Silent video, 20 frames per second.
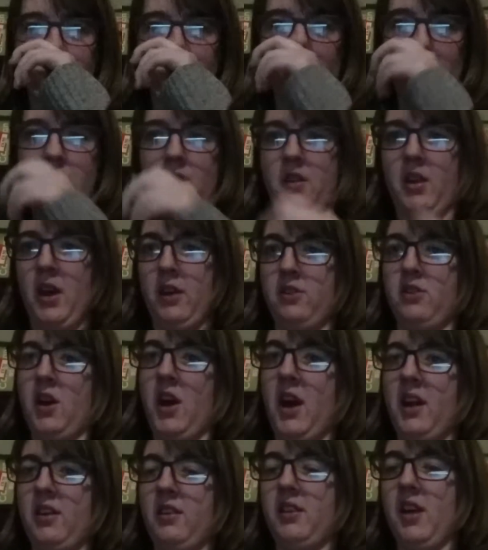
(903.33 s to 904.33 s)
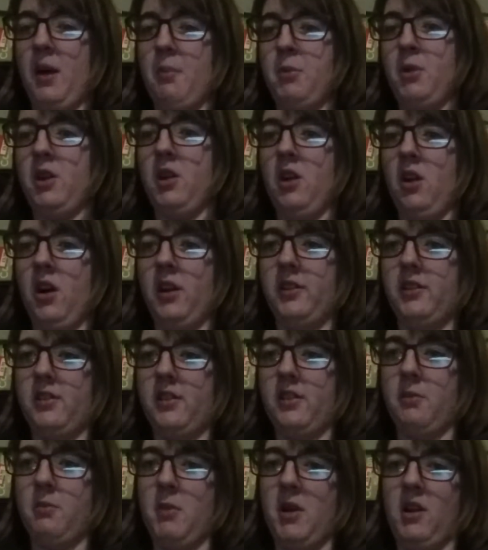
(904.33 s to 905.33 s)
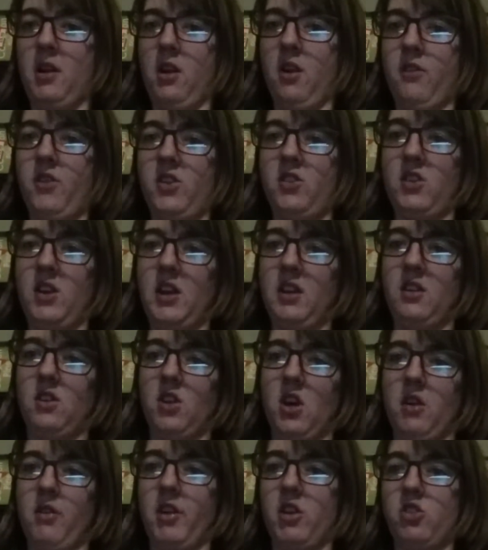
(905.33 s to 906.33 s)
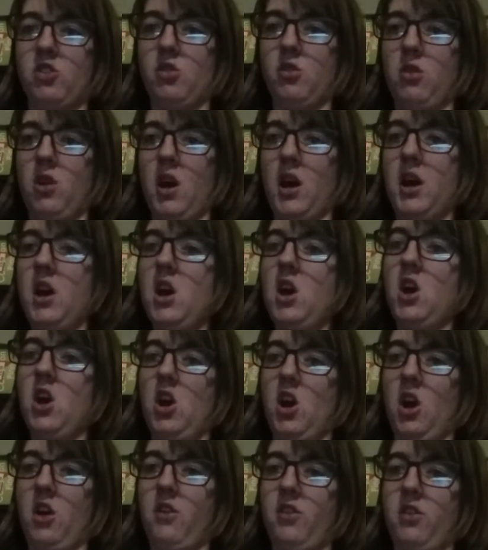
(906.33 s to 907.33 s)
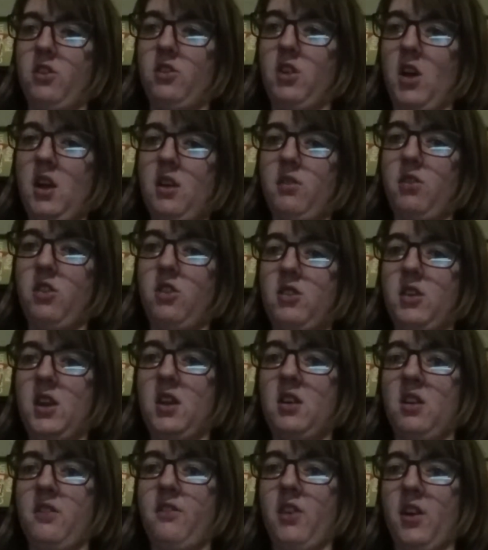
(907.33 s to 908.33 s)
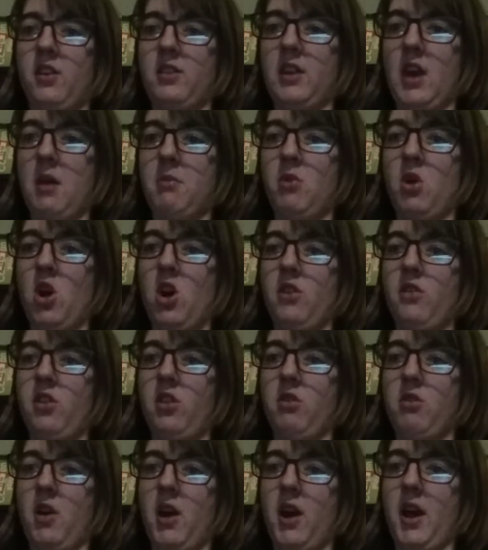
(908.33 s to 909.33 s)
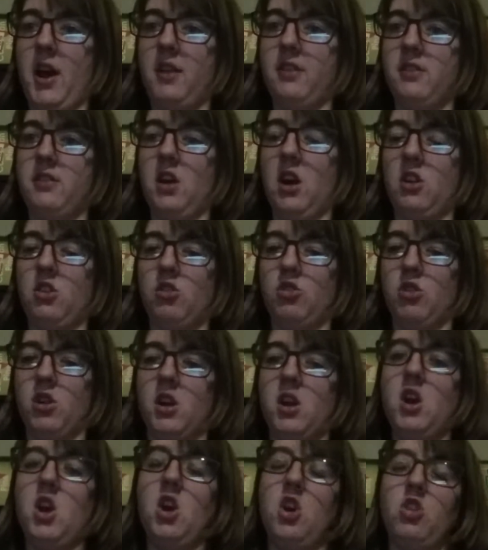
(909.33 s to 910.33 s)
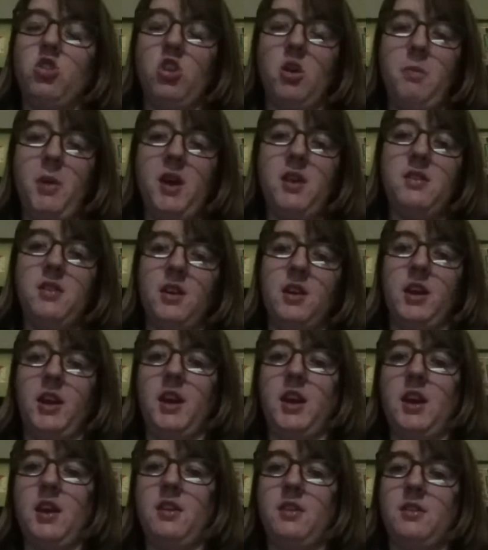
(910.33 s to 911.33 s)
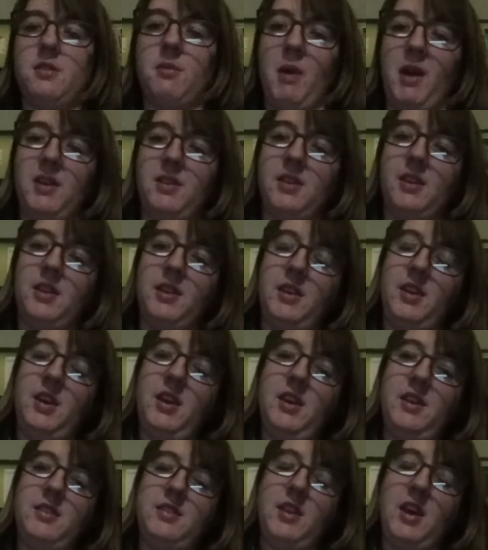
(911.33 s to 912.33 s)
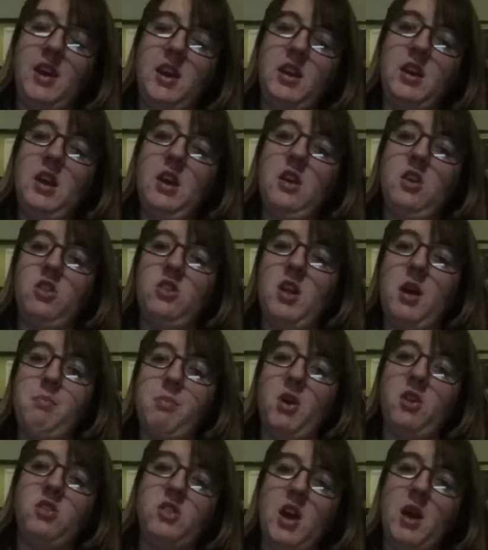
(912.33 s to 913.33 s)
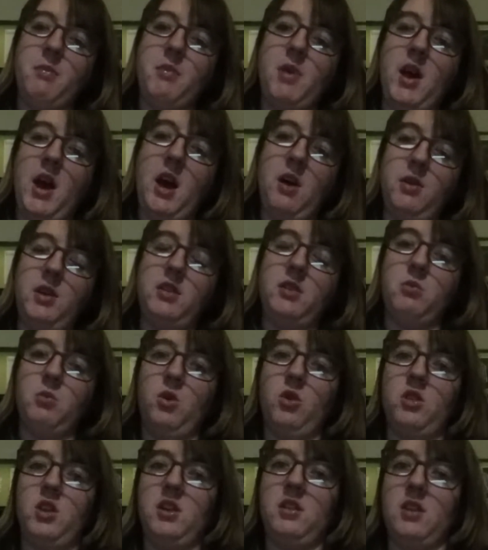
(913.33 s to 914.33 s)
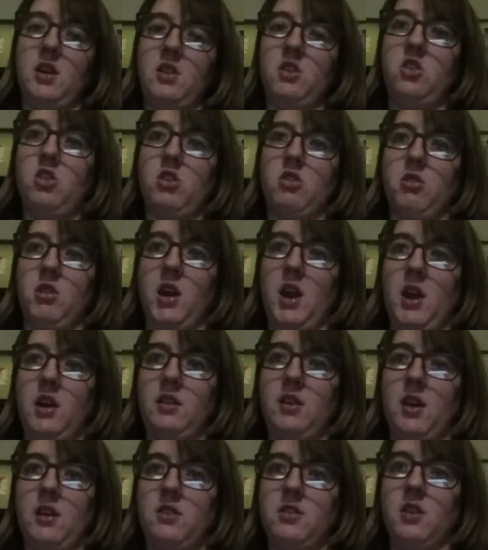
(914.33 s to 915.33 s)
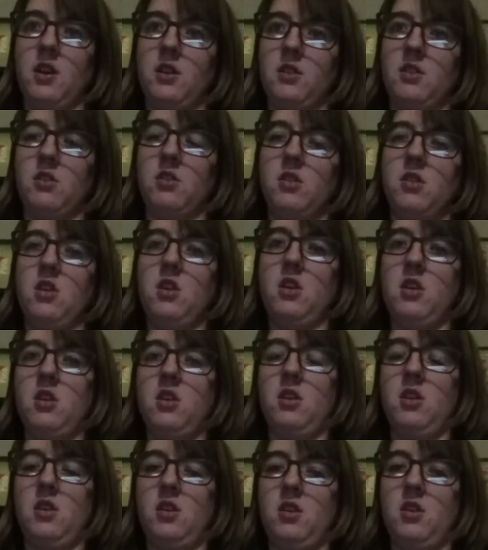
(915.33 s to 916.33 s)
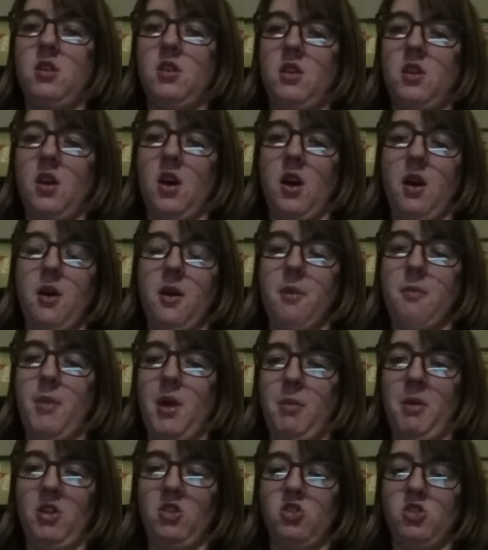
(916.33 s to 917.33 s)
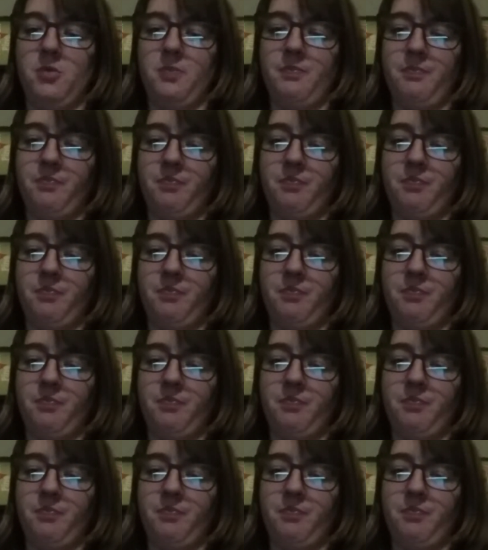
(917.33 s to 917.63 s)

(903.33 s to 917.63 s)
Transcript: And so next I added ambient light to the middle of the scene, a directional light over the side of the scene, the first camera over the right-hand stylus row. So basically, he's saying step by step what he did to create a certain image.